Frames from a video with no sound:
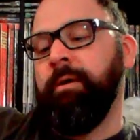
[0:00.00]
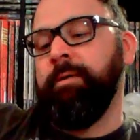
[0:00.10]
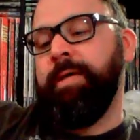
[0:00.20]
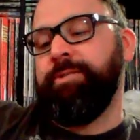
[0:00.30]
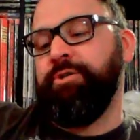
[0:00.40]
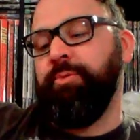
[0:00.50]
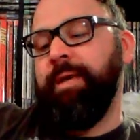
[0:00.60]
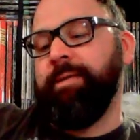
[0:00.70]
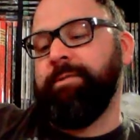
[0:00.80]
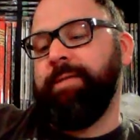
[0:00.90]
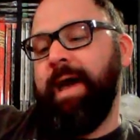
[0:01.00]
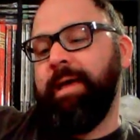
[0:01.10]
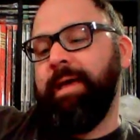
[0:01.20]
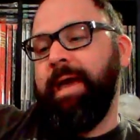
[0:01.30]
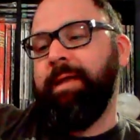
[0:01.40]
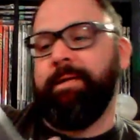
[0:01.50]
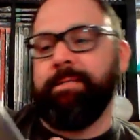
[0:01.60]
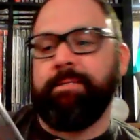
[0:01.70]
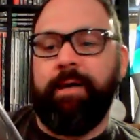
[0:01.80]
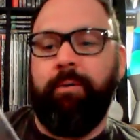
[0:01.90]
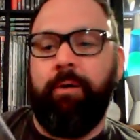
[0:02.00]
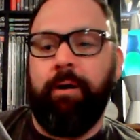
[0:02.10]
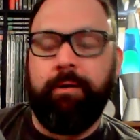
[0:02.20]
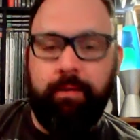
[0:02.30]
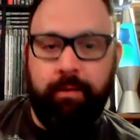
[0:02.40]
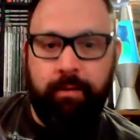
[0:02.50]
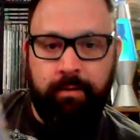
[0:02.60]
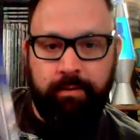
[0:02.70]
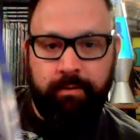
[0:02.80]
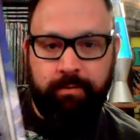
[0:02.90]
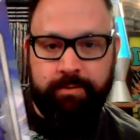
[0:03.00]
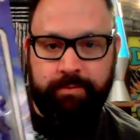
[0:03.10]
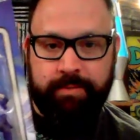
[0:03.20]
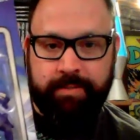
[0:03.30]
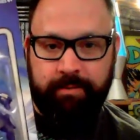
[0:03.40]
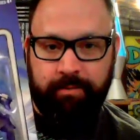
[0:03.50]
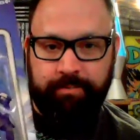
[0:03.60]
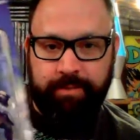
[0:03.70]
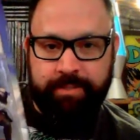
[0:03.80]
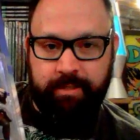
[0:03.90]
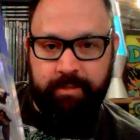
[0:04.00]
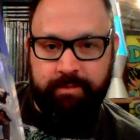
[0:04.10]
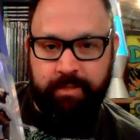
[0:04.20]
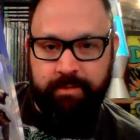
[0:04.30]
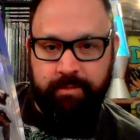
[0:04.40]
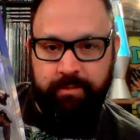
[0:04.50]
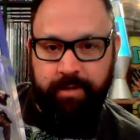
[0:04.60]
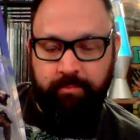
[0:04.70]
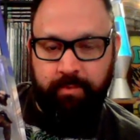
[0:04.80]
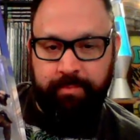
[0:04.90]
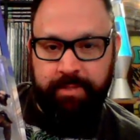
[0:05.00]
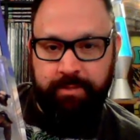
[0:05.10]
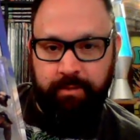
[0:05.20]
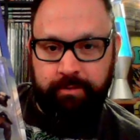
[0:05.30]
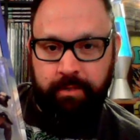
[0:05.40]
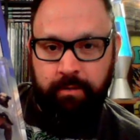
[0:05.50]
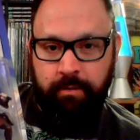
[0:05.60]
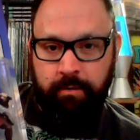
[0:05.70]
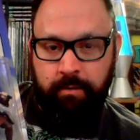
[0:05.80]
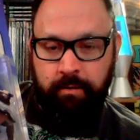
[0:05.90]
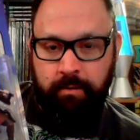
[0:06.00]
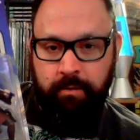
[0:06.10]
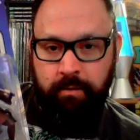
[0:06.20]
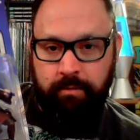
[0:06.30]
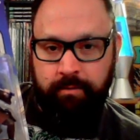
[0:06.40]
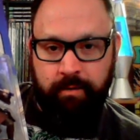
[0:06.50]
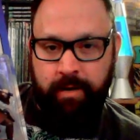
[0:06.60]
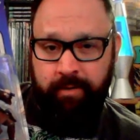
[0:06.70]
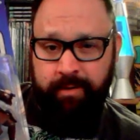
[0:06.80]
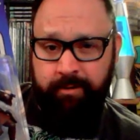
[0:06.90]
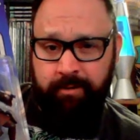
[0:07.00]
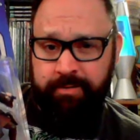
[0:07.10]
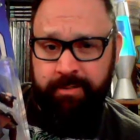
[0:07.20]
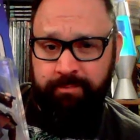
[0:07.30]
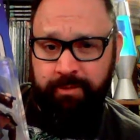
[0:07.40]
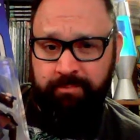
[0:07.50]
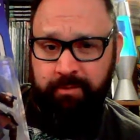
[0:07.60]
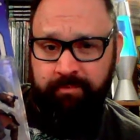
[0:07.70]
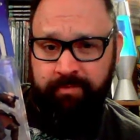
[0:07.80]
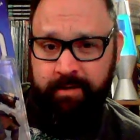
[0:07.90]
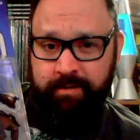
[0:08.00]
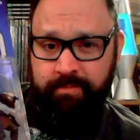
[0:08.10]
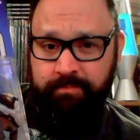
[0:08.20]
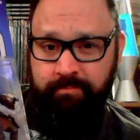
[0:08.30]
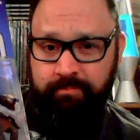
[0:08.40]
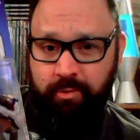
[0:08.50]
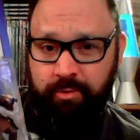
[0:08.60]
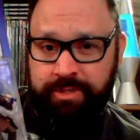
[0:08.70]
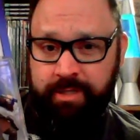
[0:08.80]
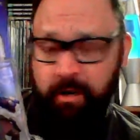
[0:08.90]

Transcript: Tatooine attack Anakin Skywalker. So he's killing a bunch of Tusken Raider women and children that are now heroes in the Book of Boba Fett or some horseshit